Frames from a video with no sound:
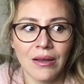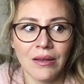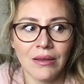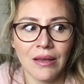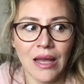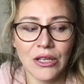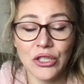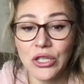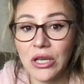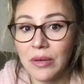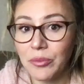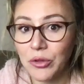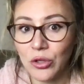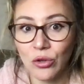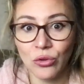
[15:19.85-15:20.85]
catching
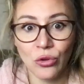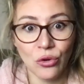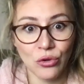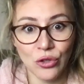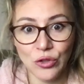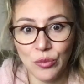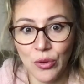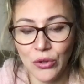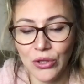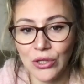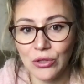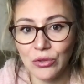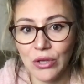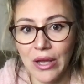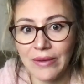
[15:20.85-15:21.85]
up on old
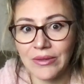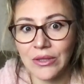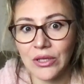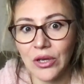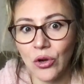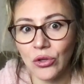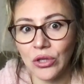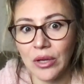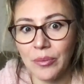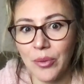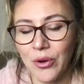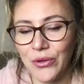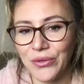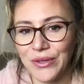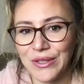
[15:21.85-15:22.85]
correspondence you haven't caught up
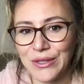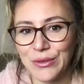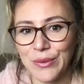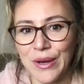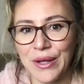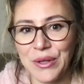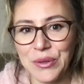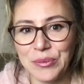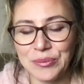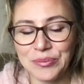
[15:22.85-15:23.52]
on as well.